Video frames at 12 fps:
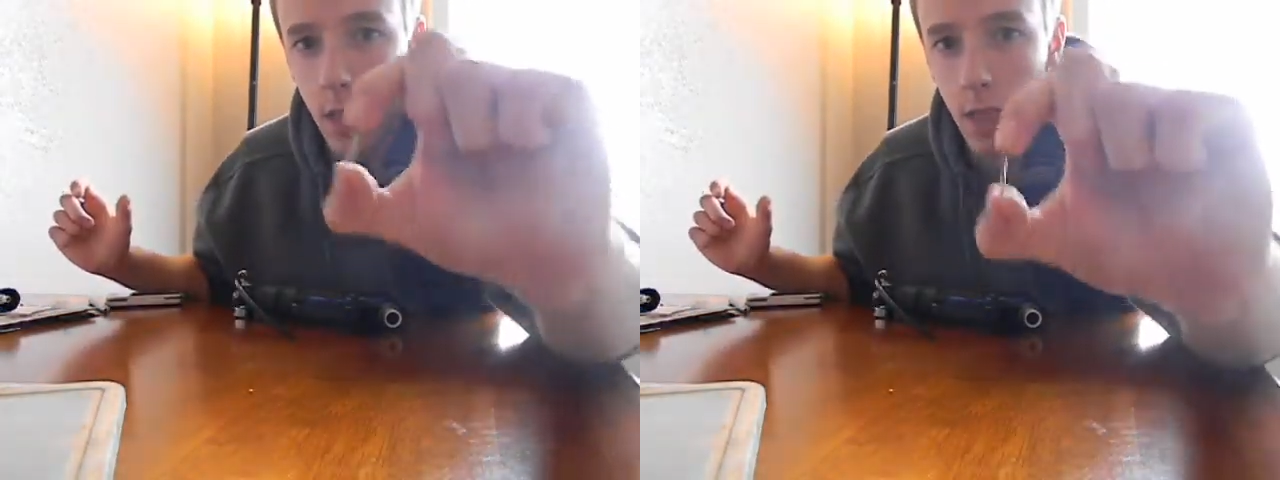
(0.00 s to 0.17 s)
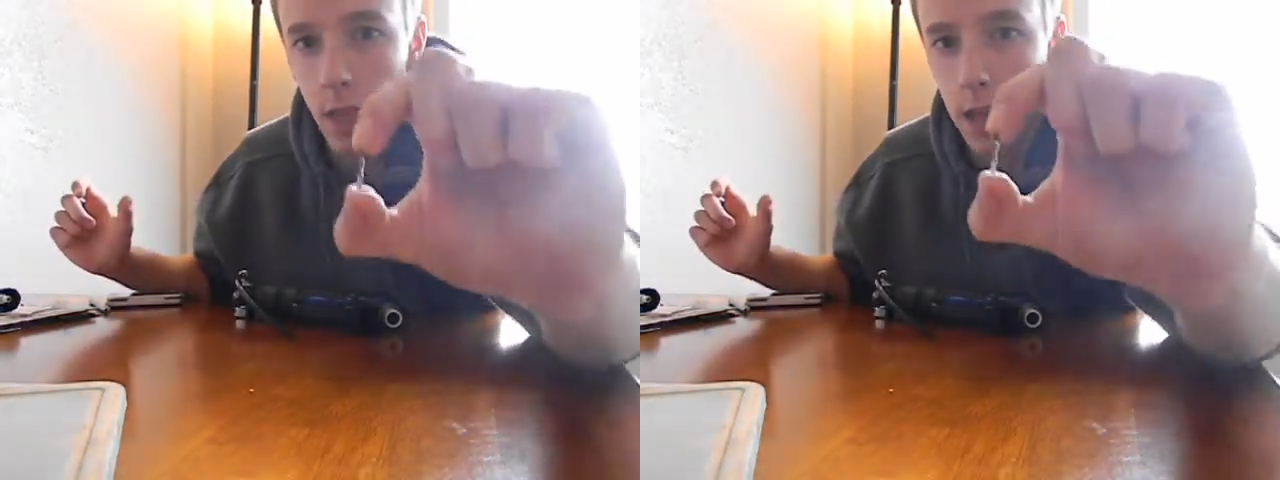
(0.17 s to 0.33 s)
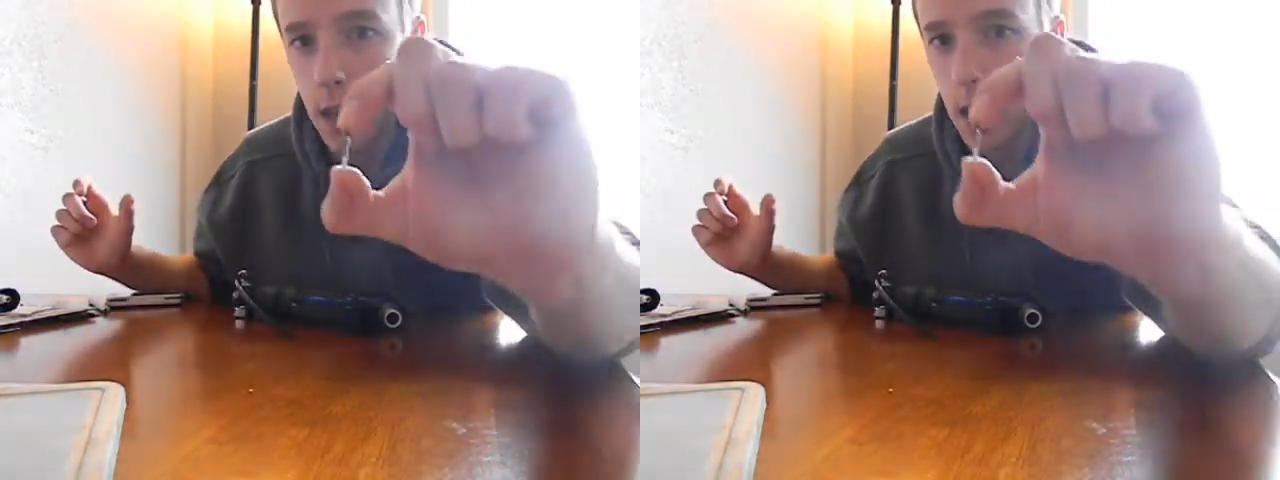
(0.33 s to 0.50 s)

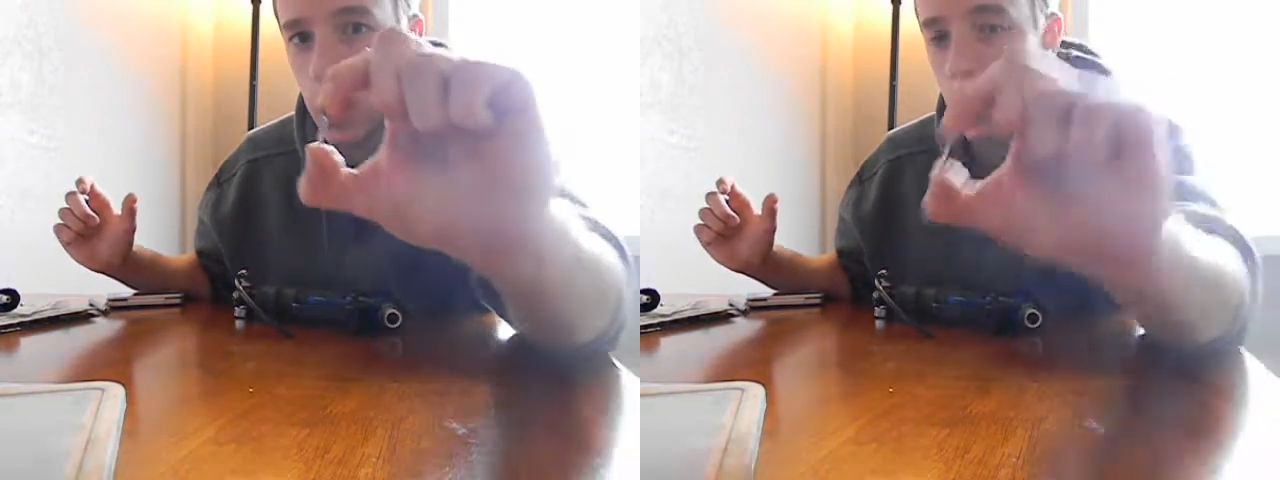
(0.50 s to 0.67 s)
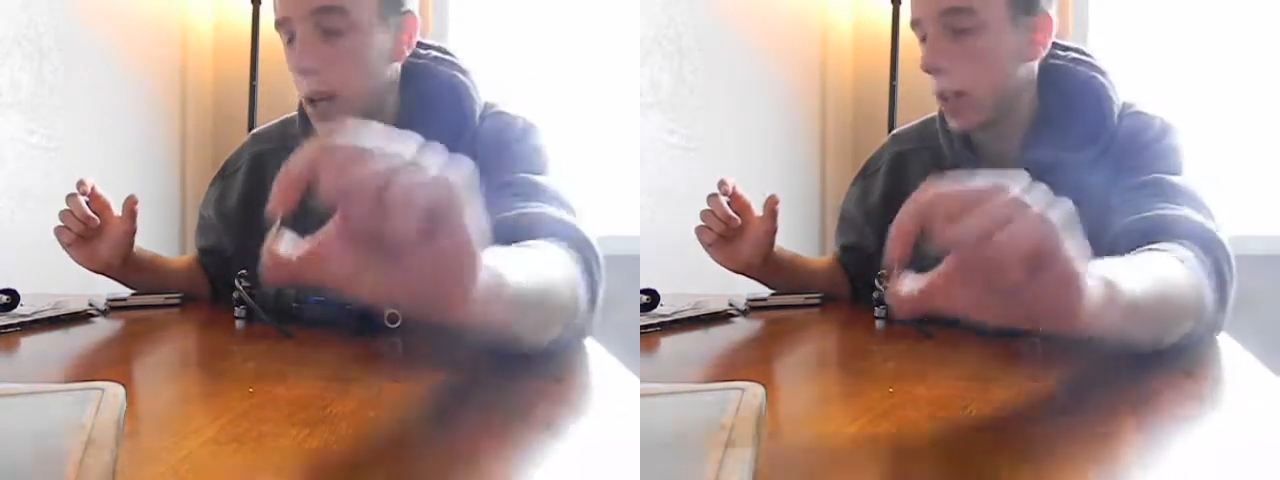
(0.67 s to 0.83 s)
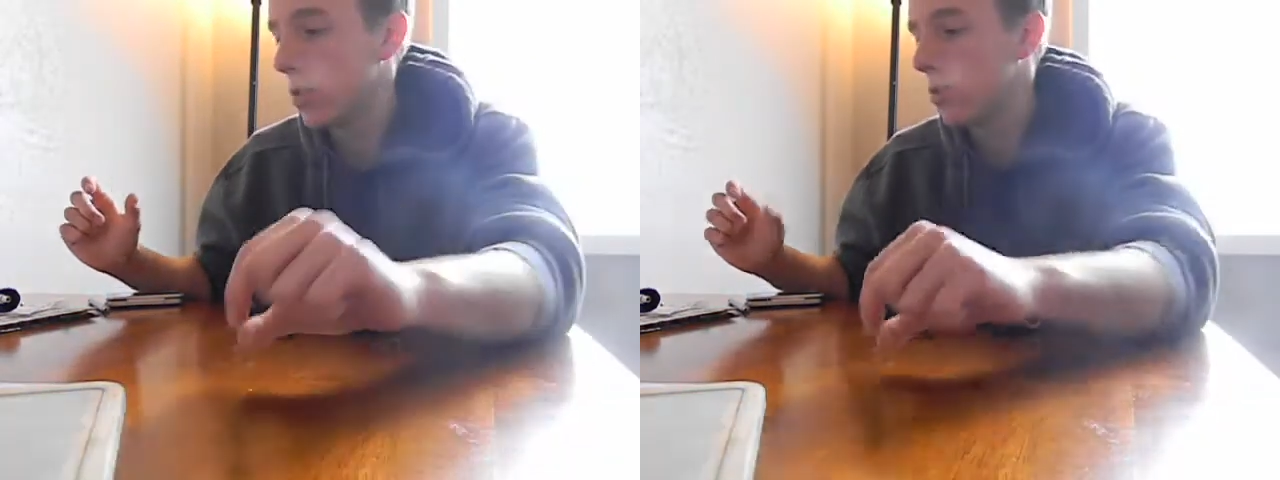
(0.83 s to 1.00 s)
they
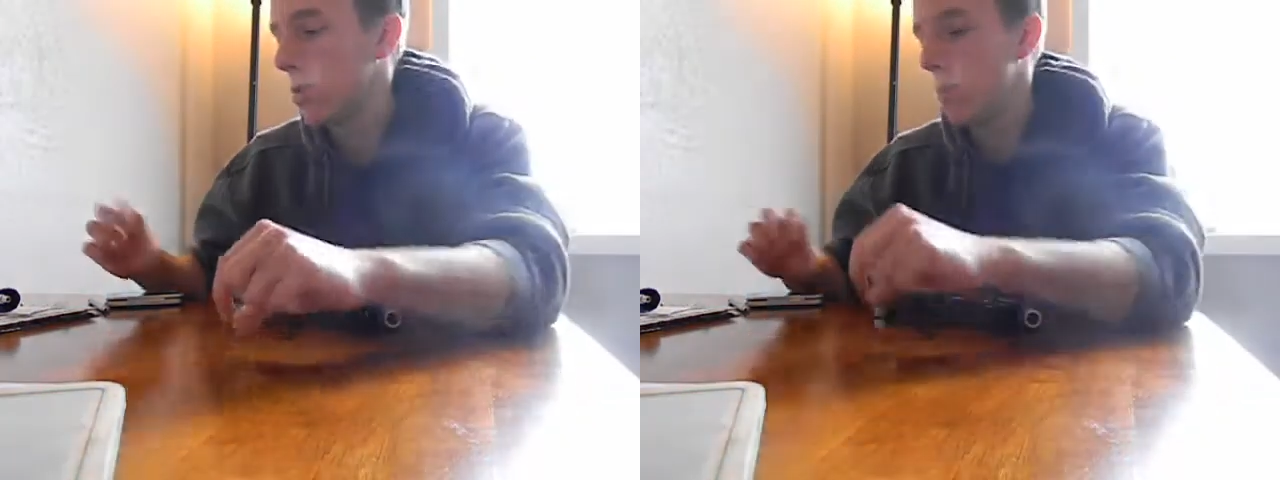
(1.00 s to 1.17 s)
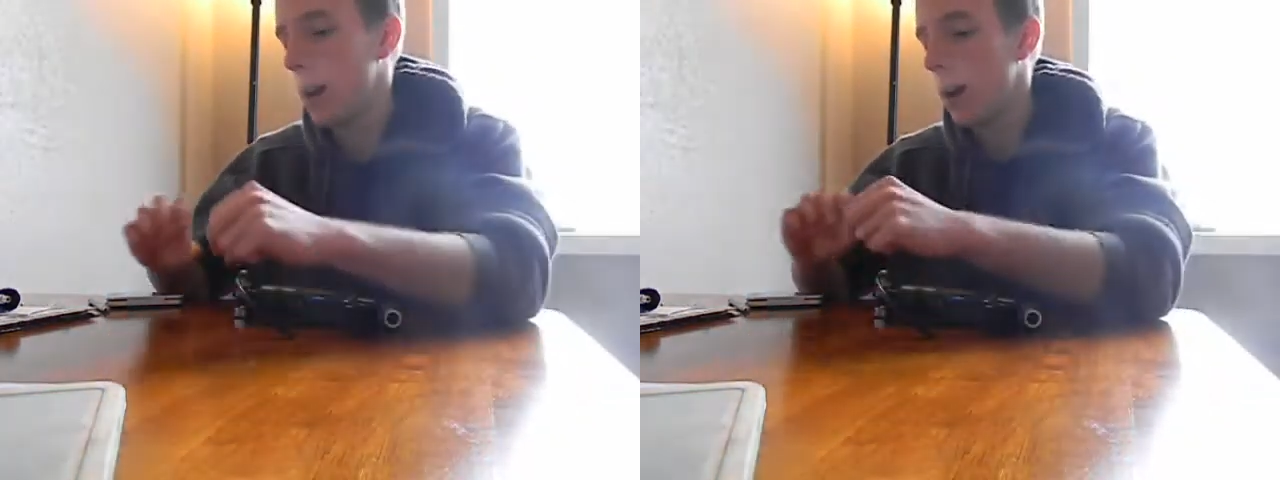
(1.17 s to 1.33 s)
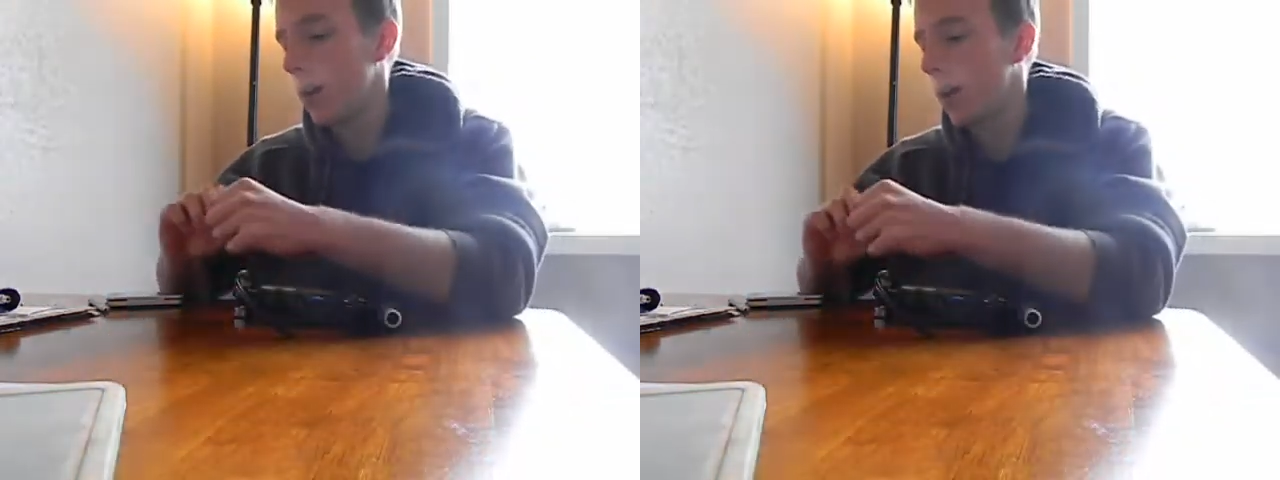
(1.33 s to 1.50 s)
can
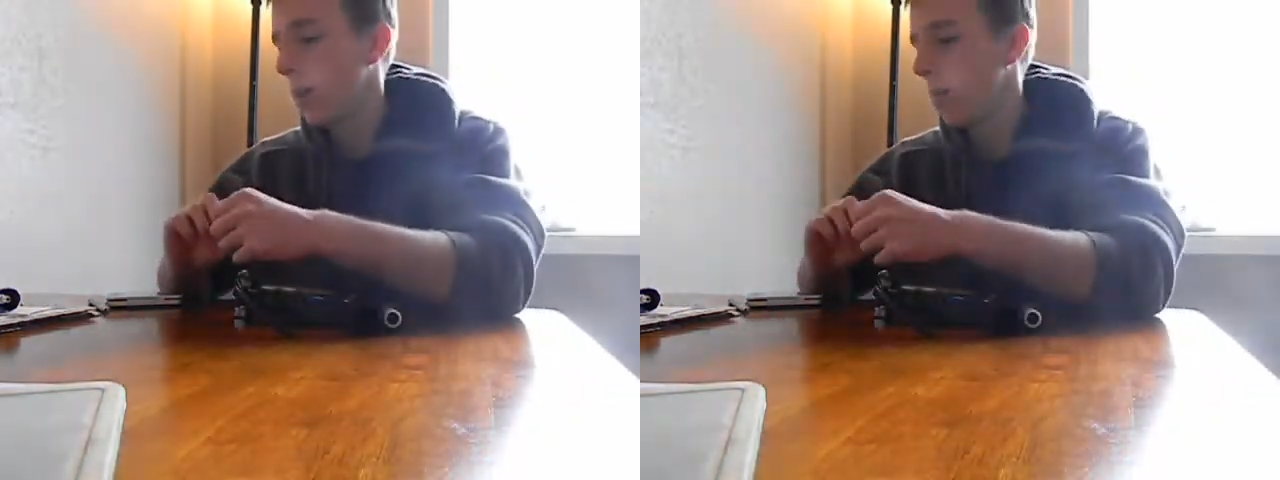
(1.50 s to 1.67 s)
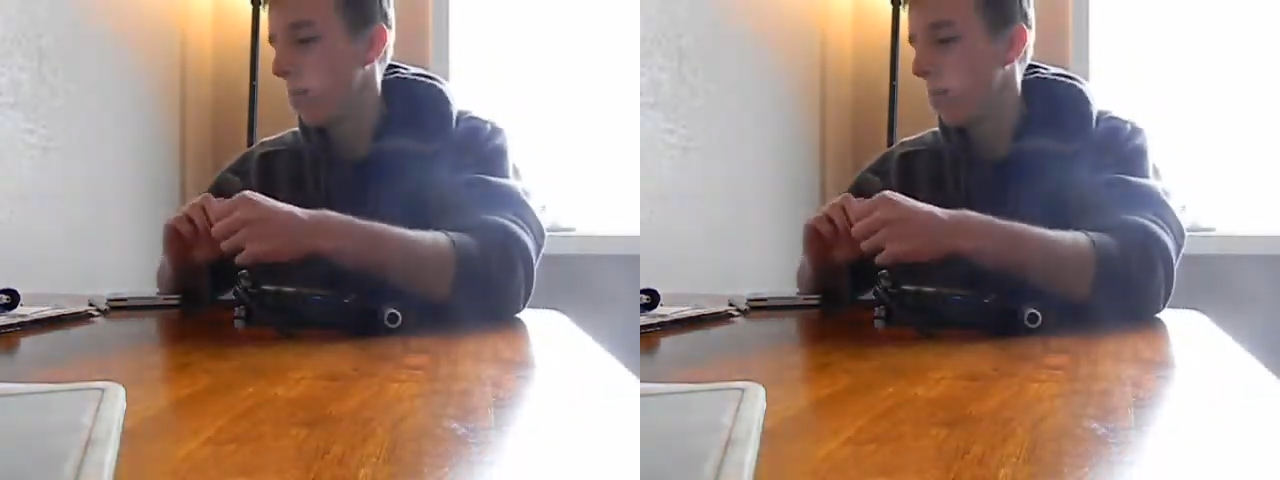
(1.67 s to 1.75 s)
strip out.